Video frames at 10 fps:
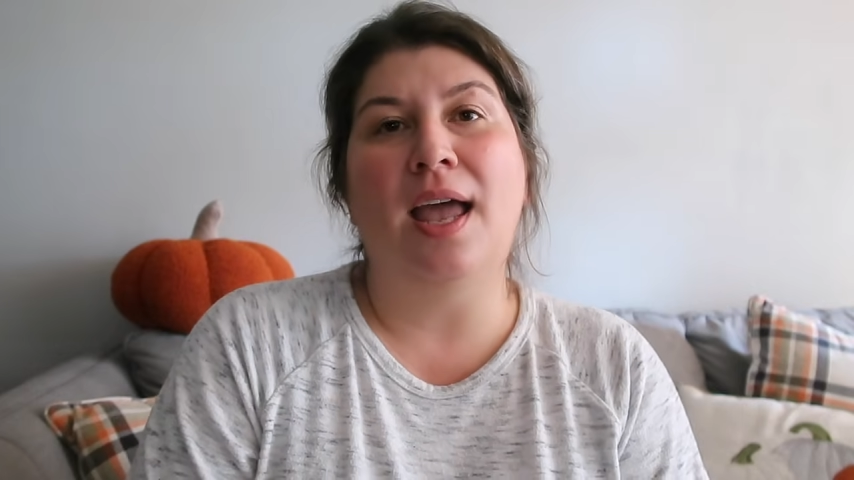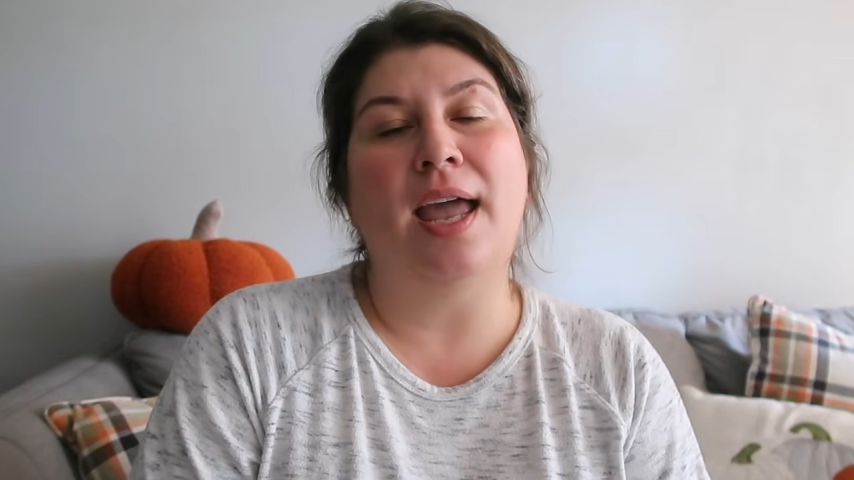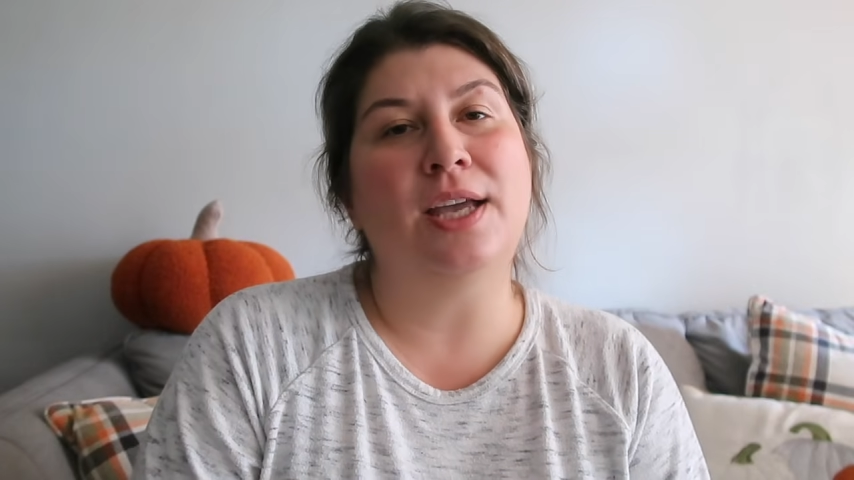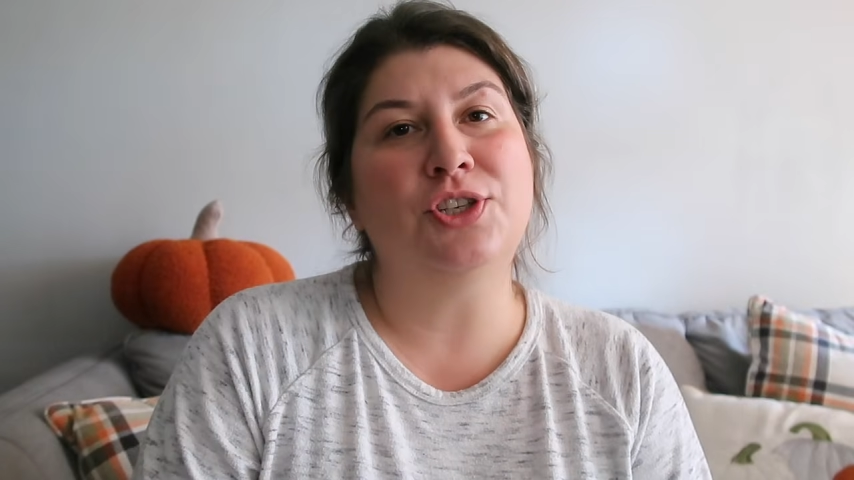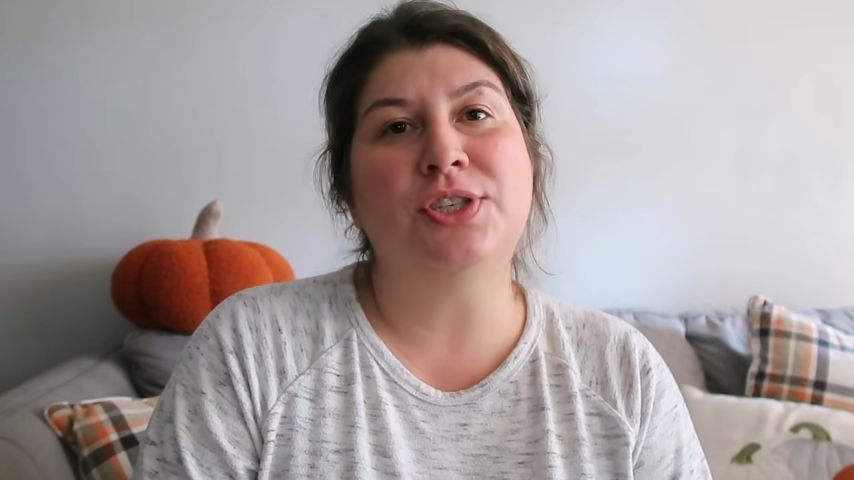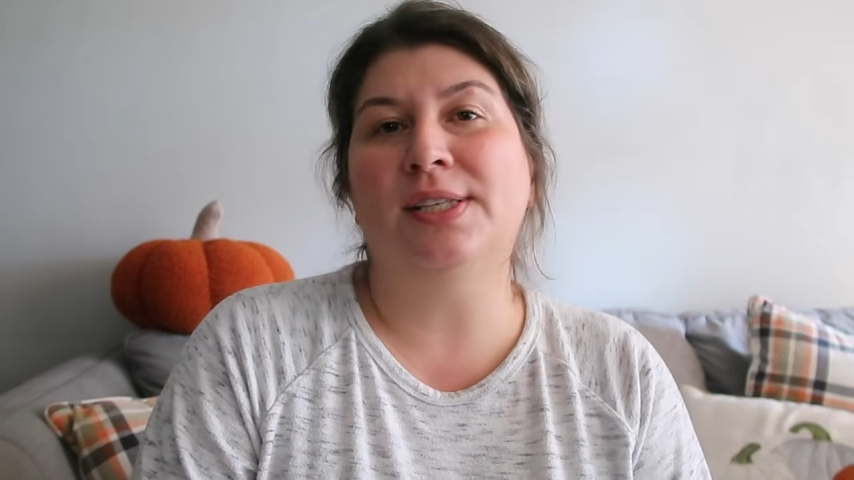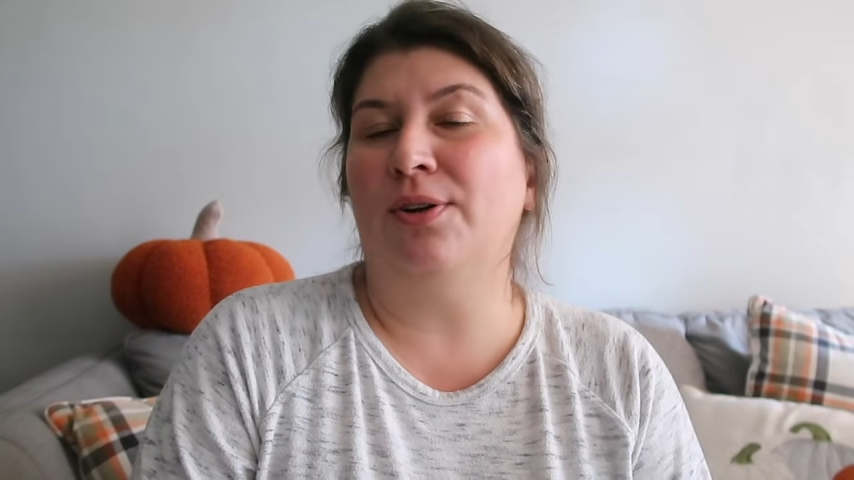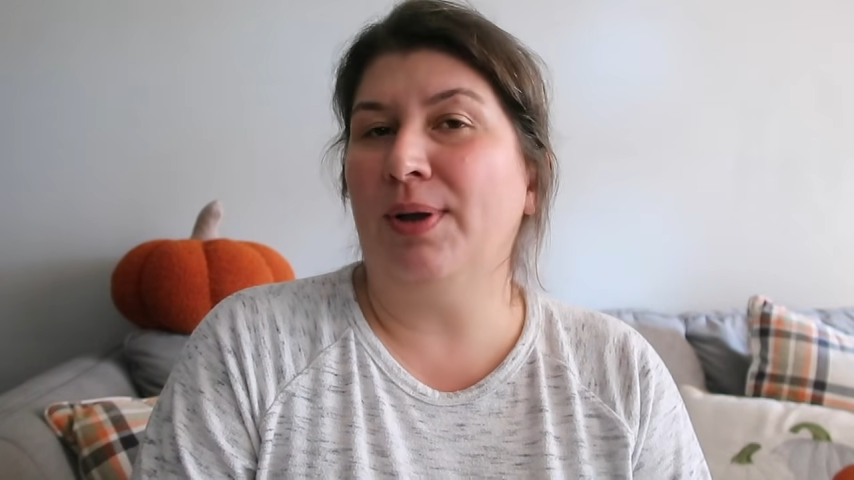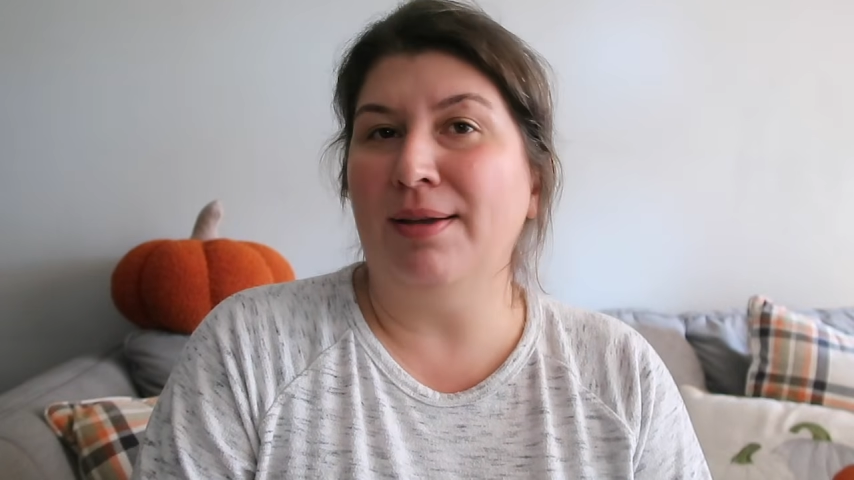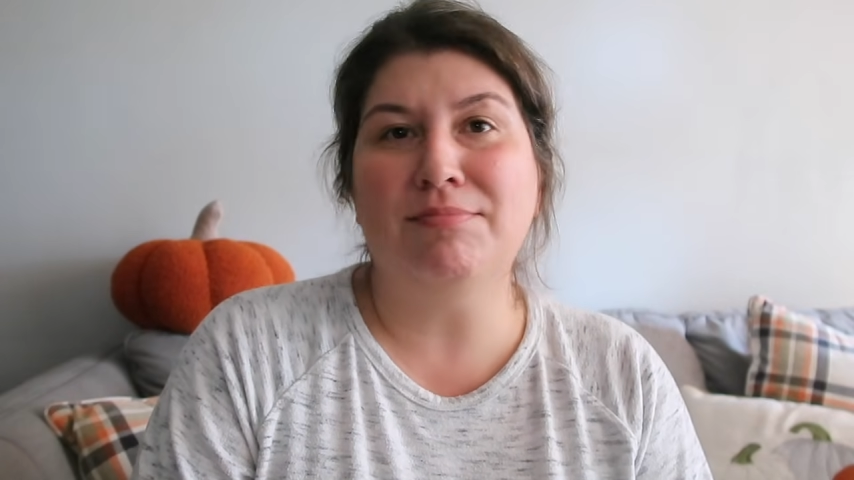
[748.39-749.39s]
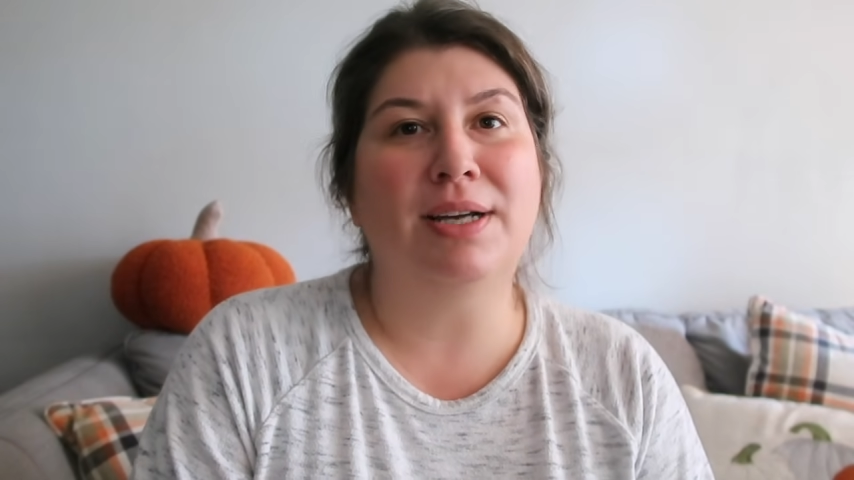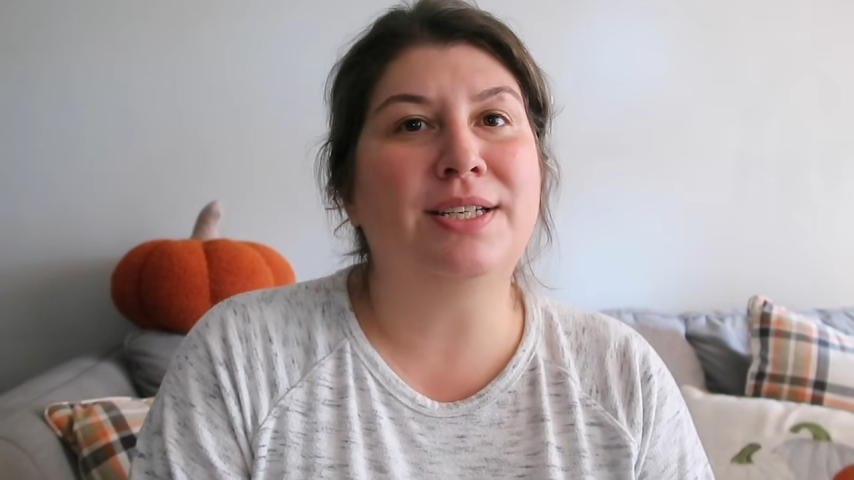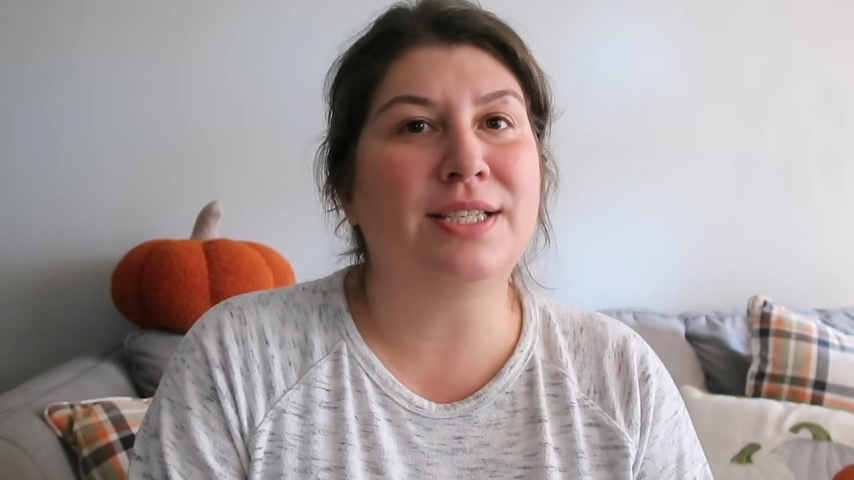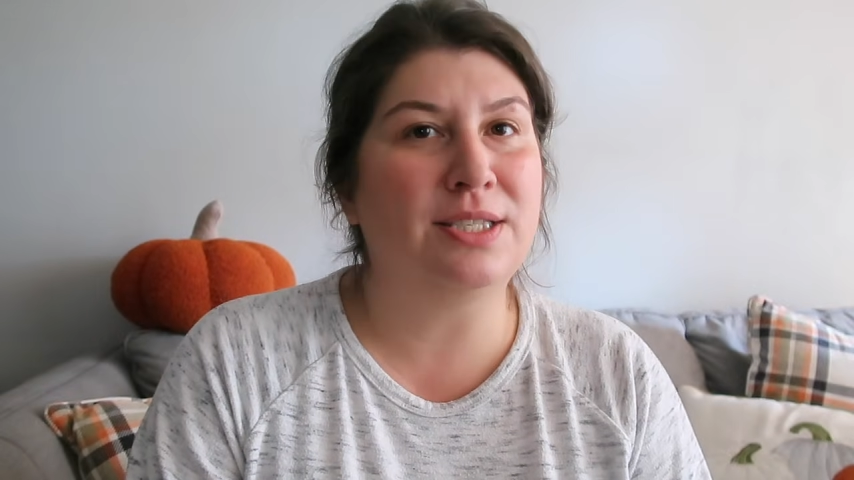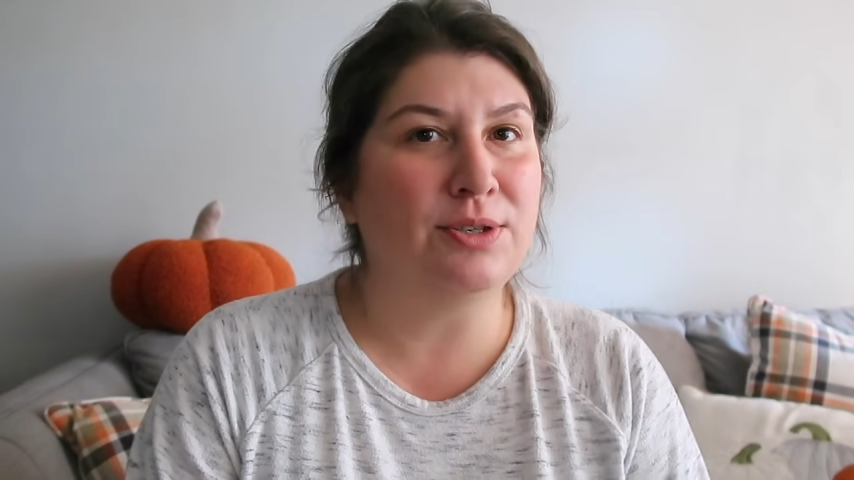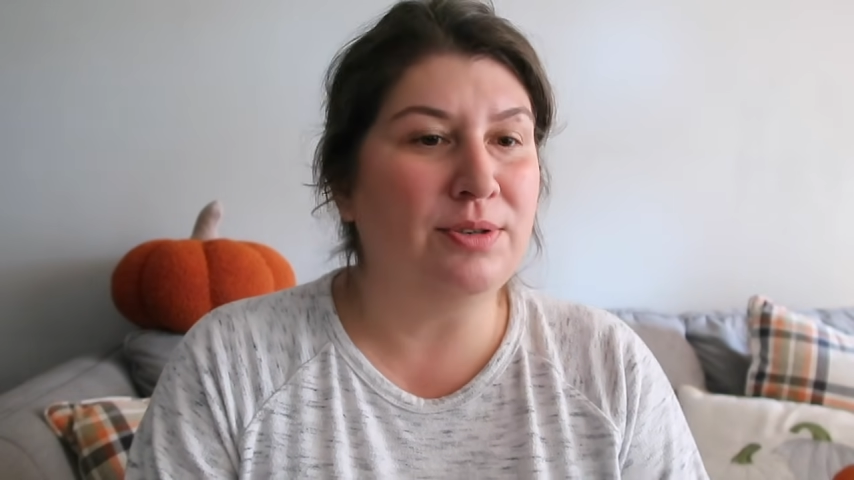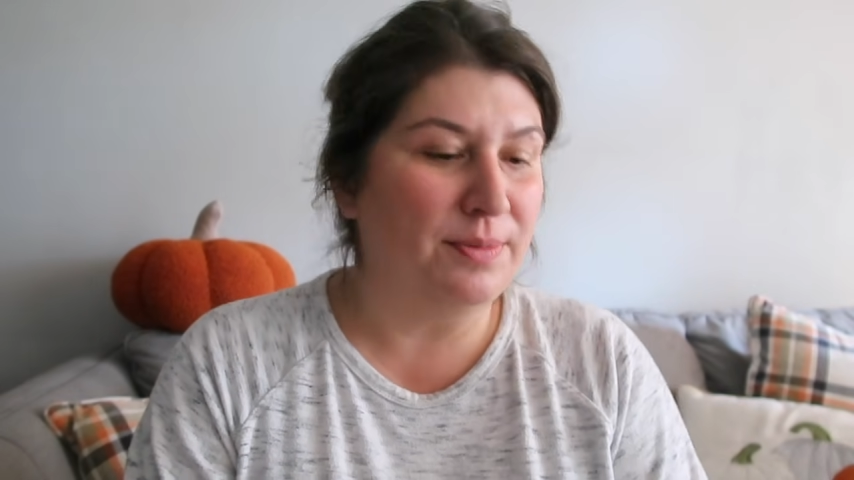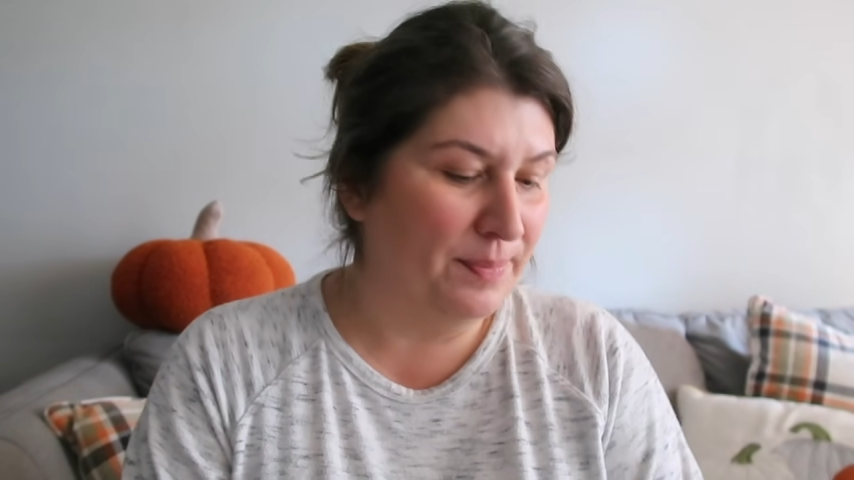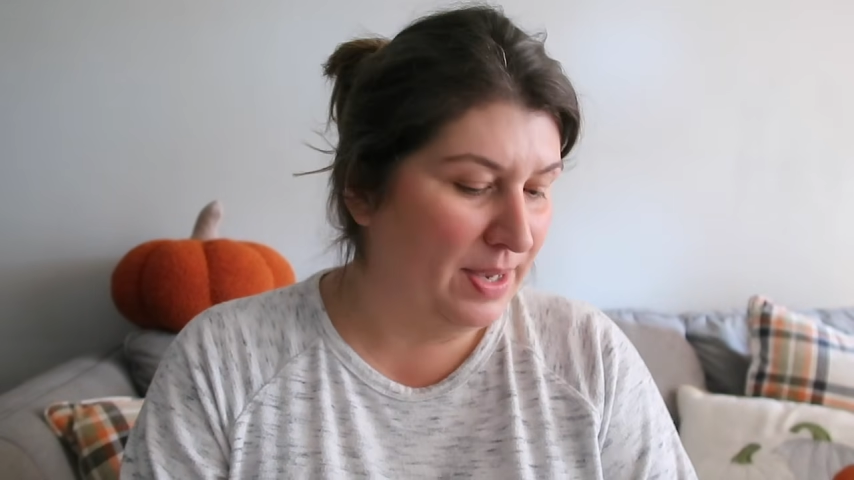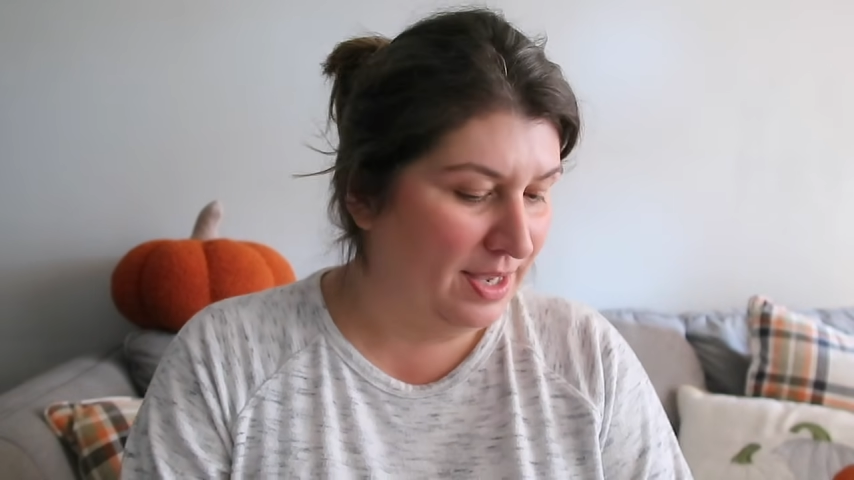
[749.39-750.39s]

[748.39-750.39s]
And she said, okay, understood.